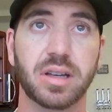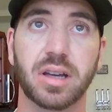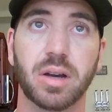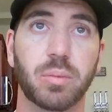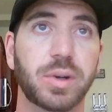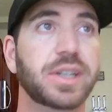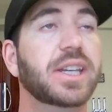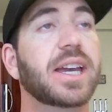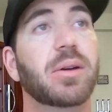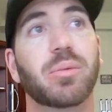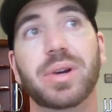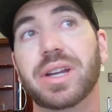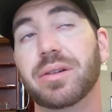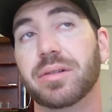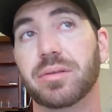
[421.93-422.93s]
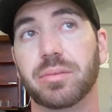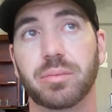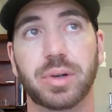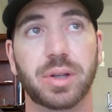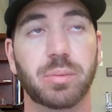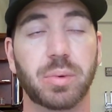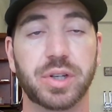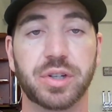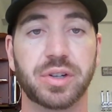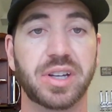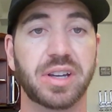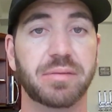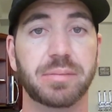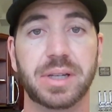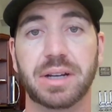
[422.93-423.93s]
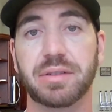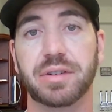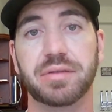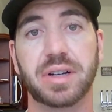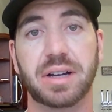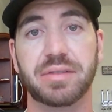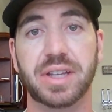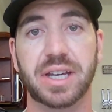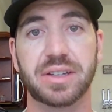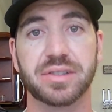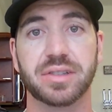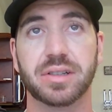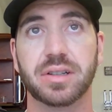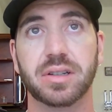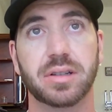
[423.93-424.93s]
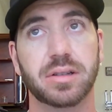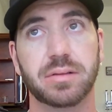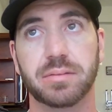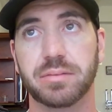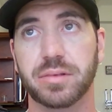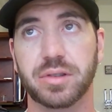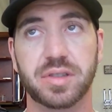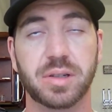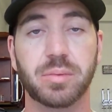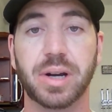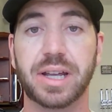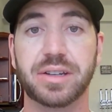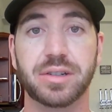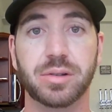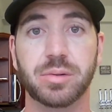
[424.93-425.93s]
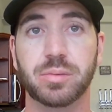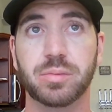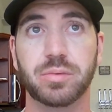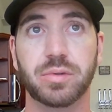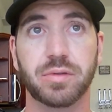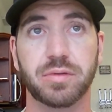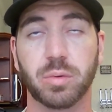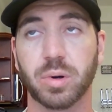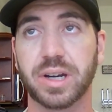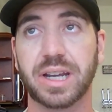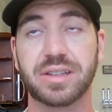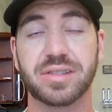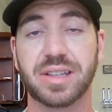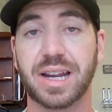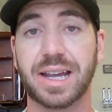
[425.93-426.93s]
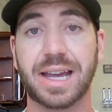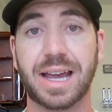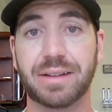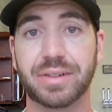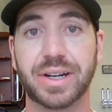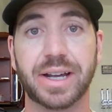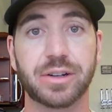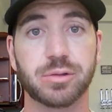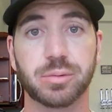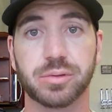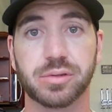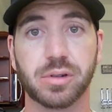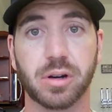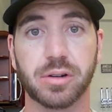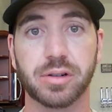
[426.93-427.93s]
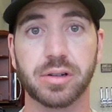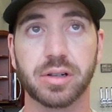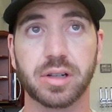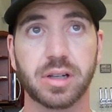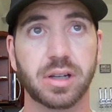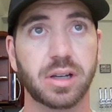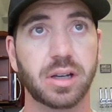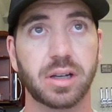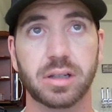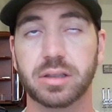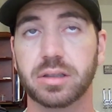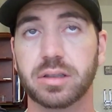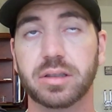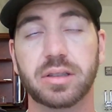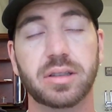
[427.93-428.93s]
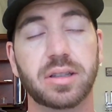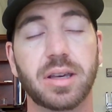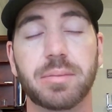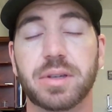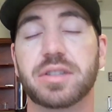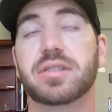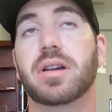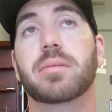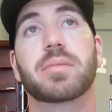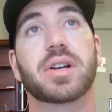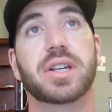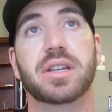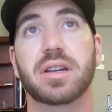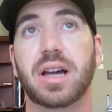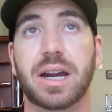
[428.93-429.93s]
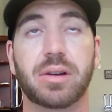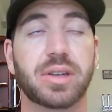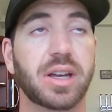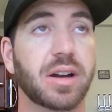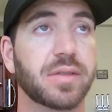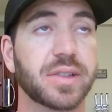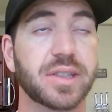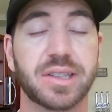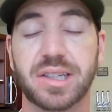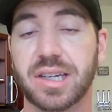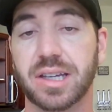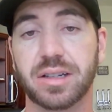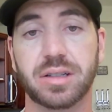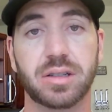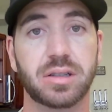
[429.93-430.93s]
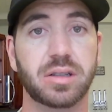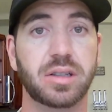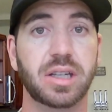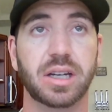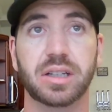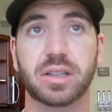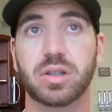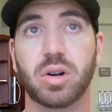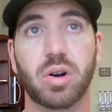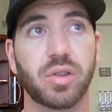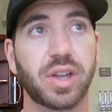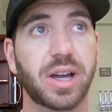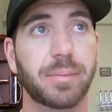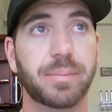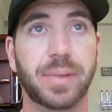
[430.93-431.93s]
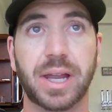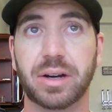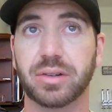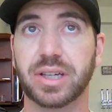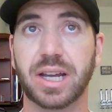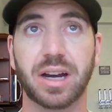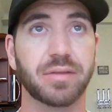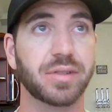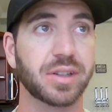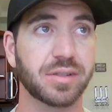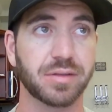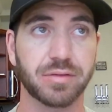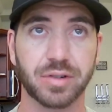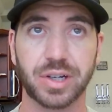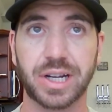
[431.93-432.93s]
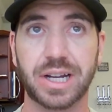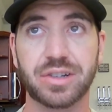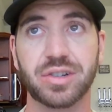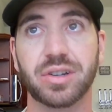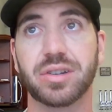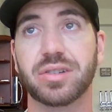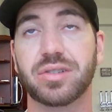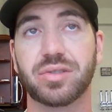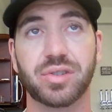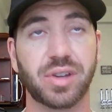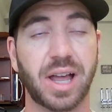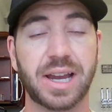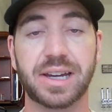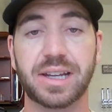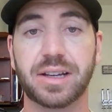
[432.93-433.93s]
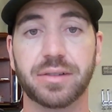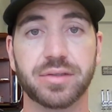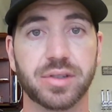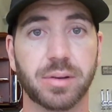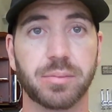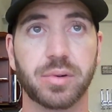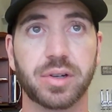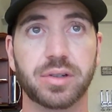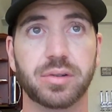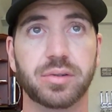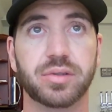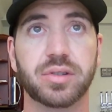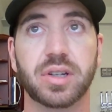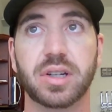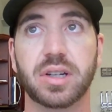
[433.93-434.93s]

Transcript: we can't win with what you're giving me every 5 days. You see what I do the 4 days that I have an actual starter? Give me somebody. I don't care if it's a kid getting called up. I don't care if it's a free agent signing of someone who's